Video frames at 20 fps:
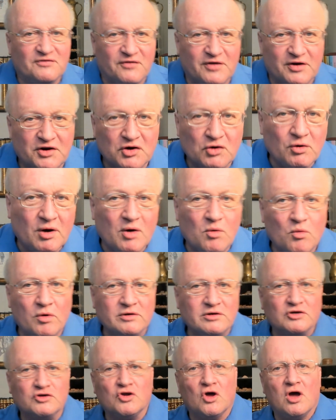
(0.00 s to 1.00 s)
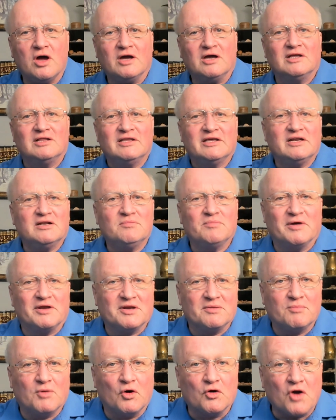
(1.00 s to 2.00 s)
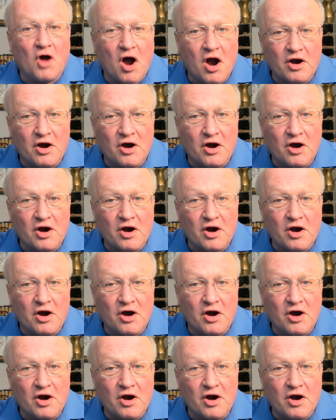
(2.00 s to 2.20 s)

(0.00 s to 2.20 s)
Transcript: video I want to talk a little bit about